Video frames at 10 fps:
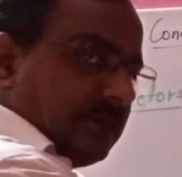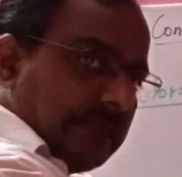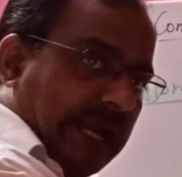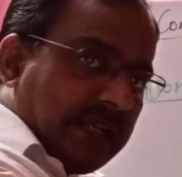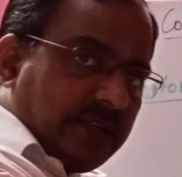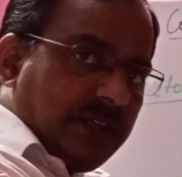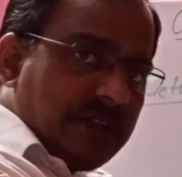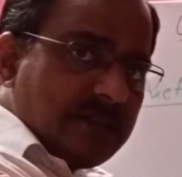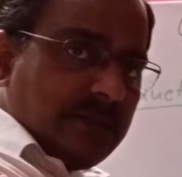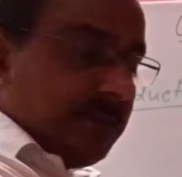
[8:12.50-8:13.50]
That
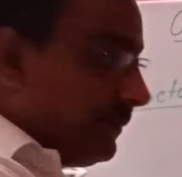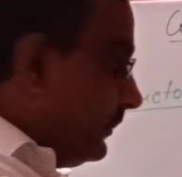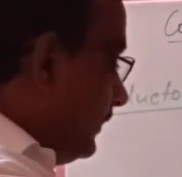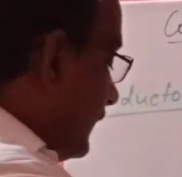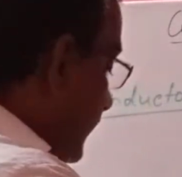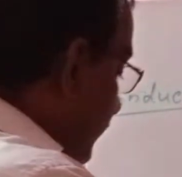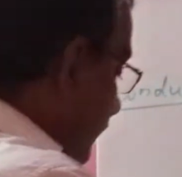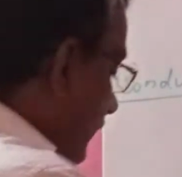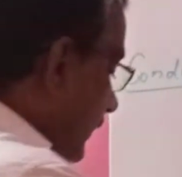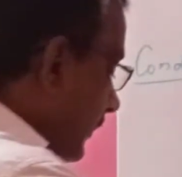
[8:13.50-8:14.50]
is
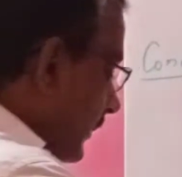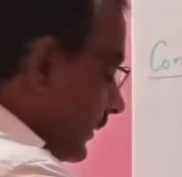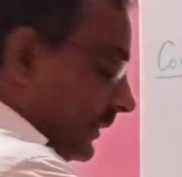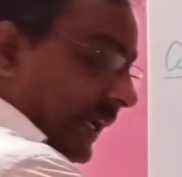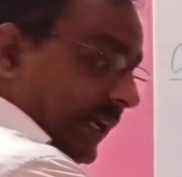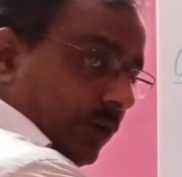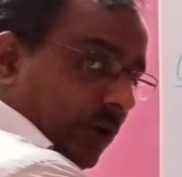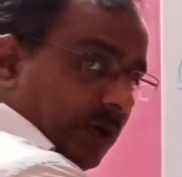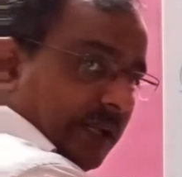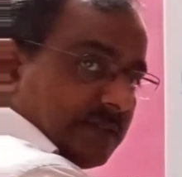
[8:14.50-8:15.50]
they are
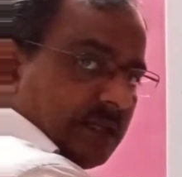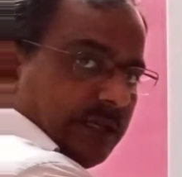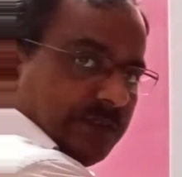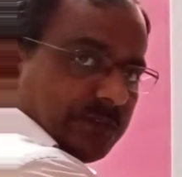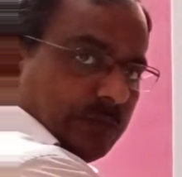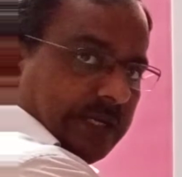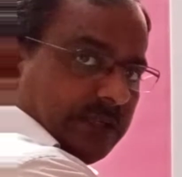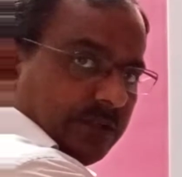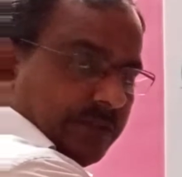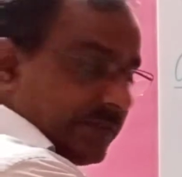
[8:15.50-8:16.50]
called as
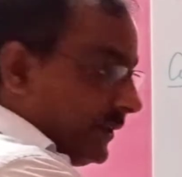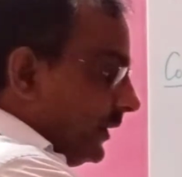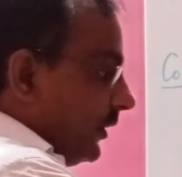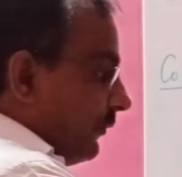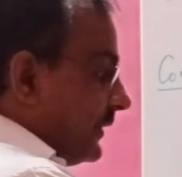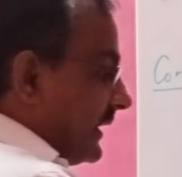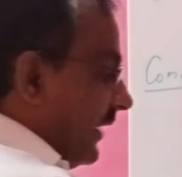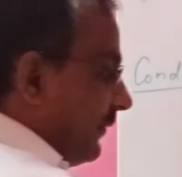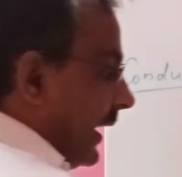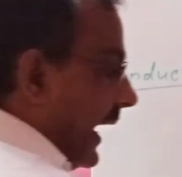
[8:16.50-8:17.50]
insulators, which
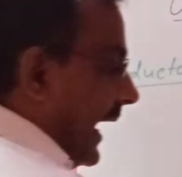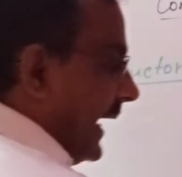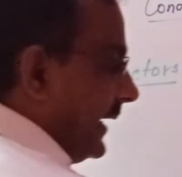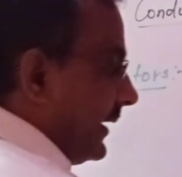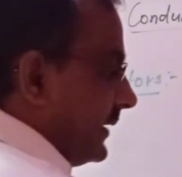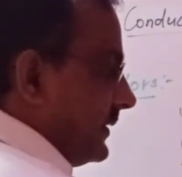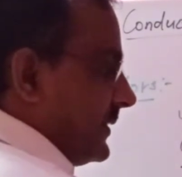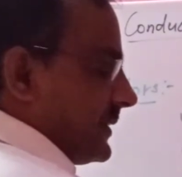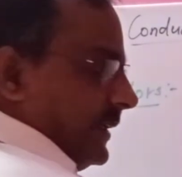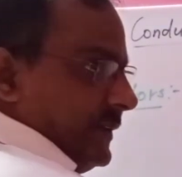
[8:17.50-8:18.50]
have high
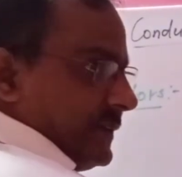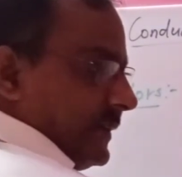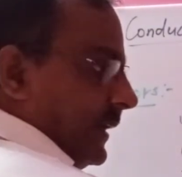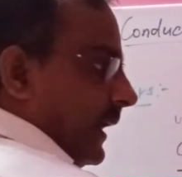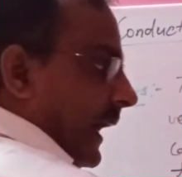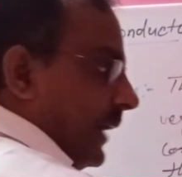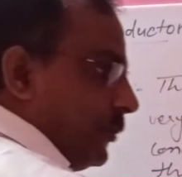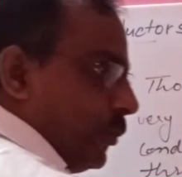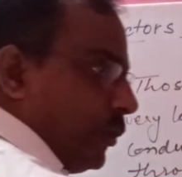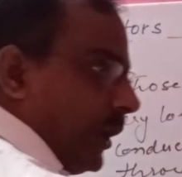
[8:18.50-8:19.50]
resistance and
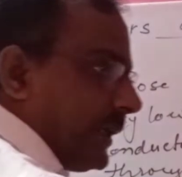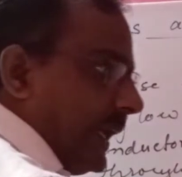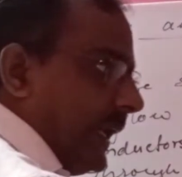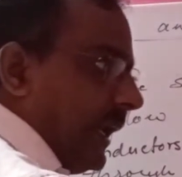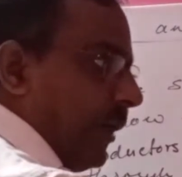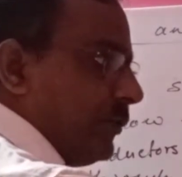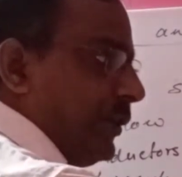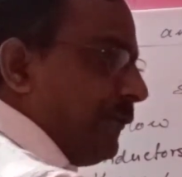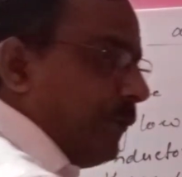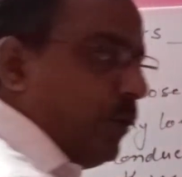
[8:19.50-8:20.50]
do not allow the
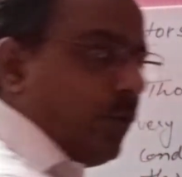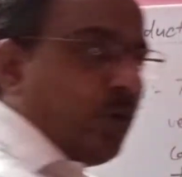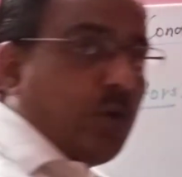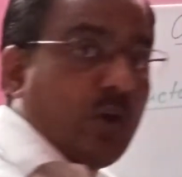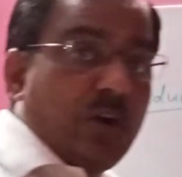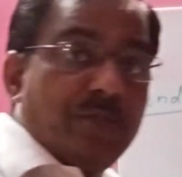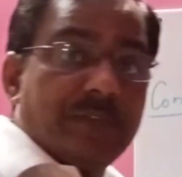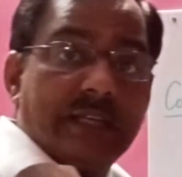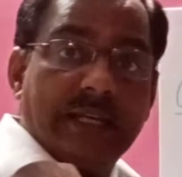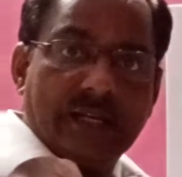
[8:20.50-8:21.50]
flow of
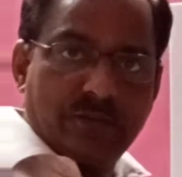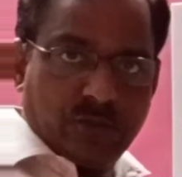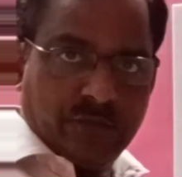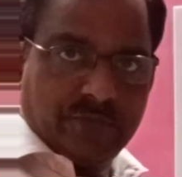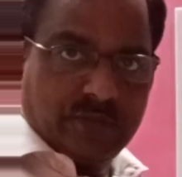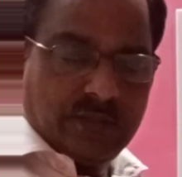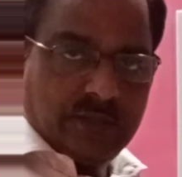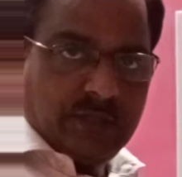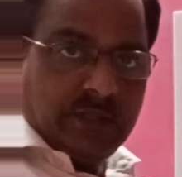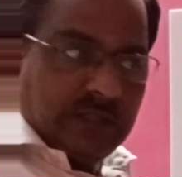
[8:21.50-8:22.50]
electrons.
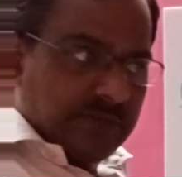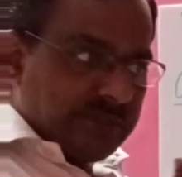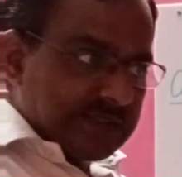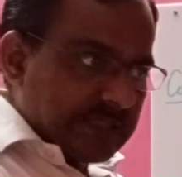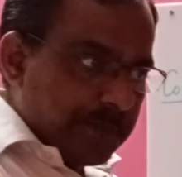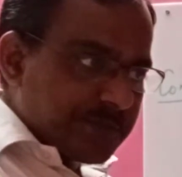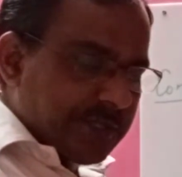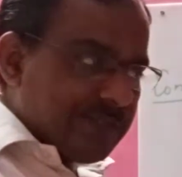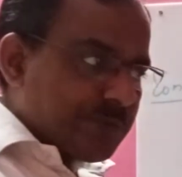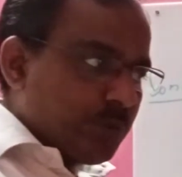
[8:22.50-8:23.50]
If the
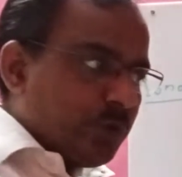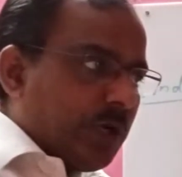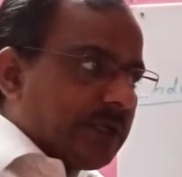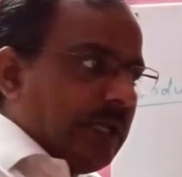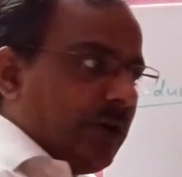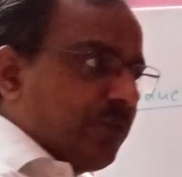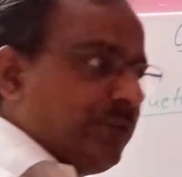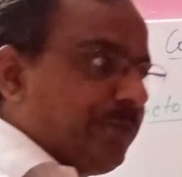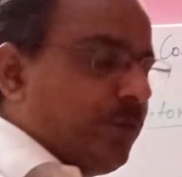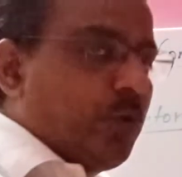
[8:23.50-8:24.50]
substance do not allow
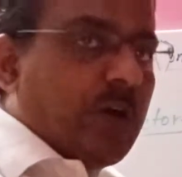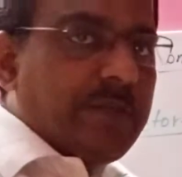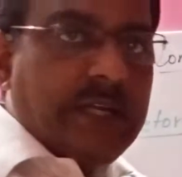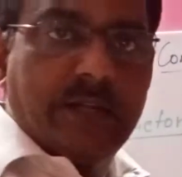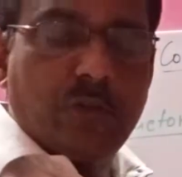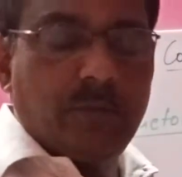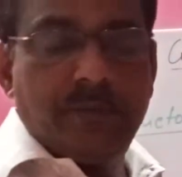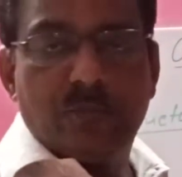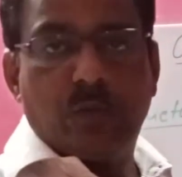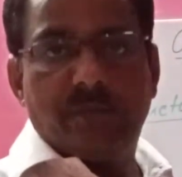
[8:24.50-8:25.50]
the flow of electron,
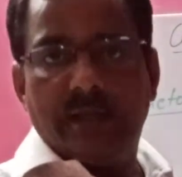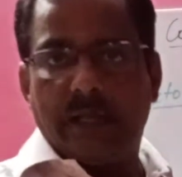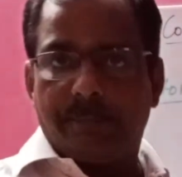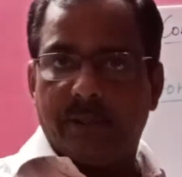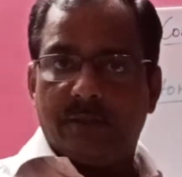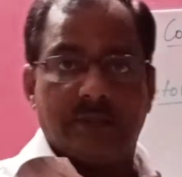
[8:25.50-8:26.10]
means what will happen?